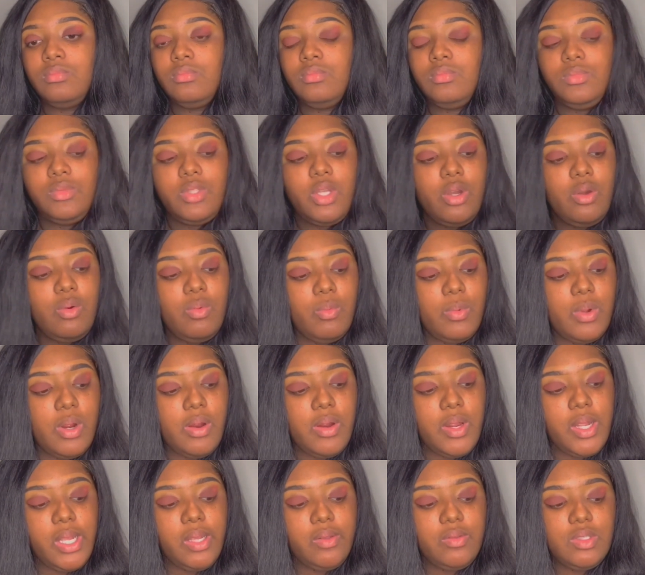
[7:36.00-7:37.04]
Don't worry
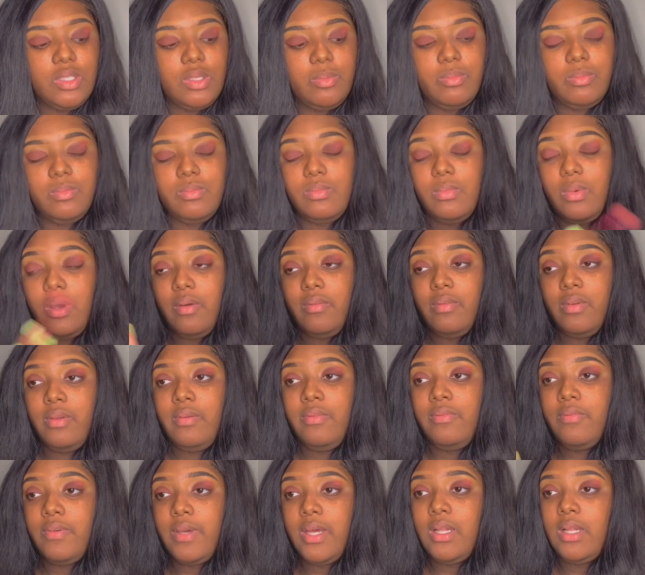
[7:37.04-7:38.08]
if some of it
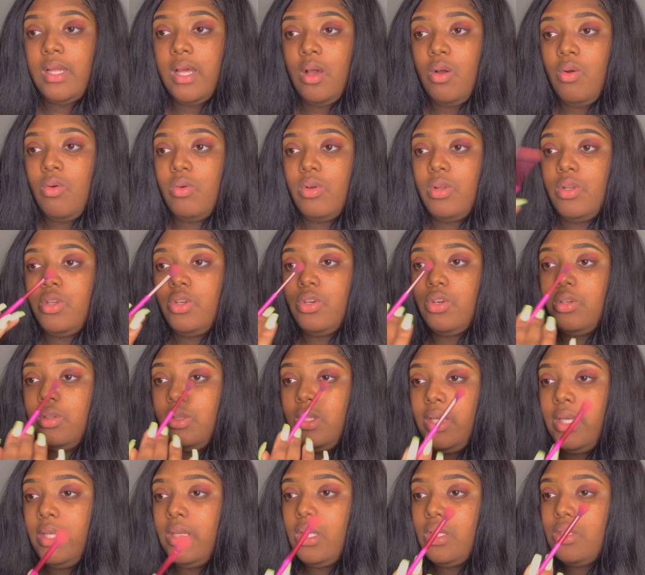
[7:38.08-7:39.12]
fell out on your
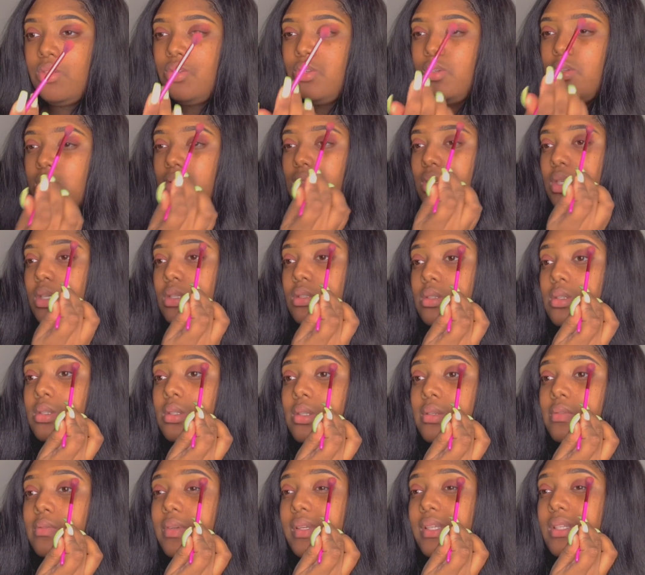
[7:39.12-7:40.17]
lid, because you can easily
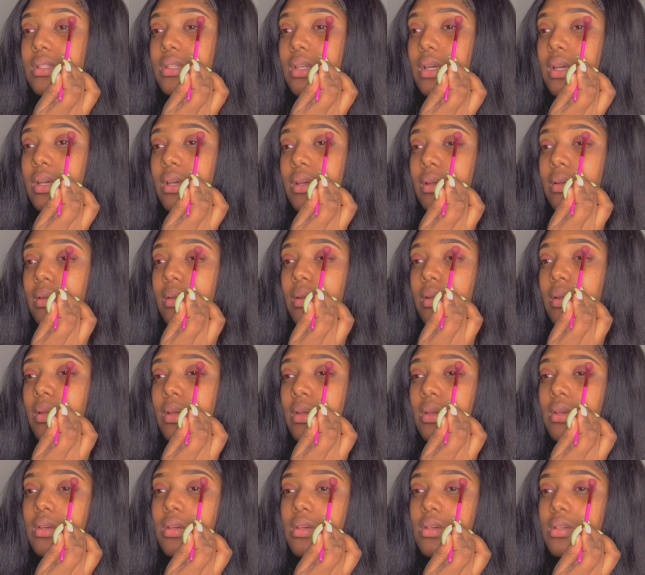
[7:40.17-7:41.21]
fix that.
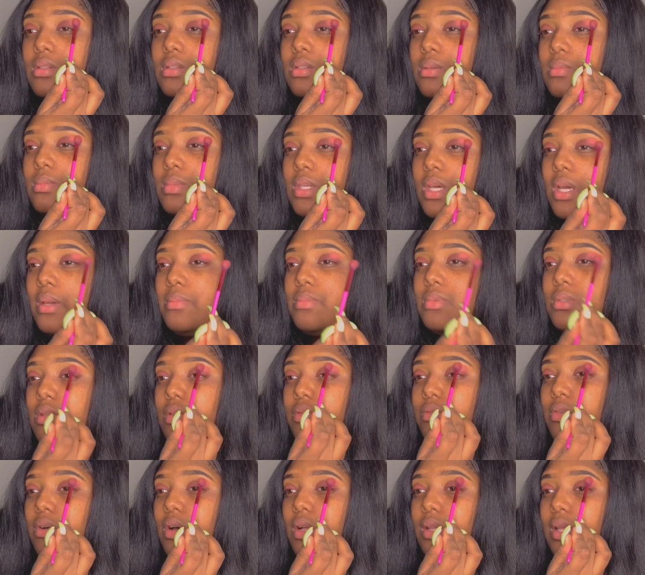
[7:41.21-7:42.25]
Because sometimes the
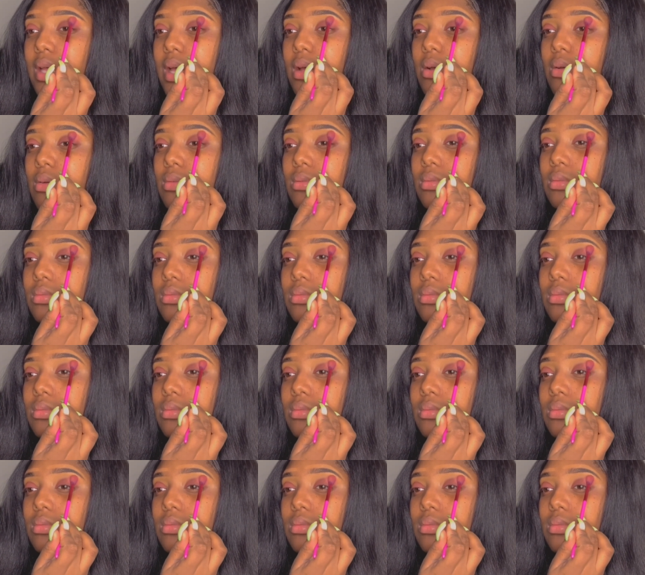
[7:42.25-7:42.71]
fallout,